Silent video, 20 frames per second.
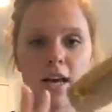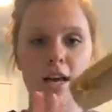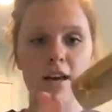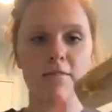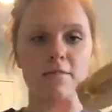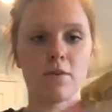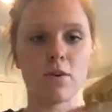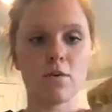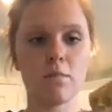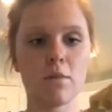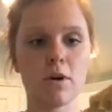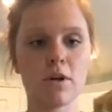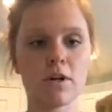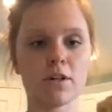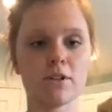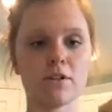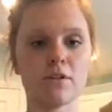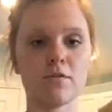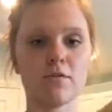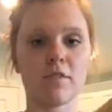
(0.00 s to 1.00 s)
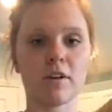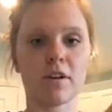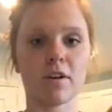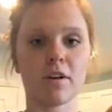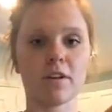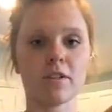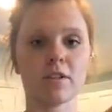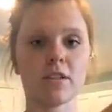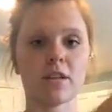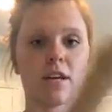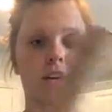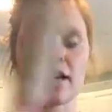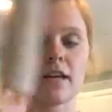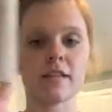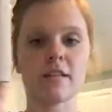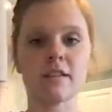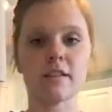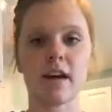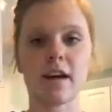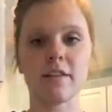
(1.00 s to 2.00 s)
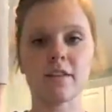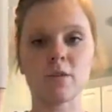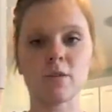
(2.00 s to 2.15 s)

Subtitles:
If you put your 2 fingers inside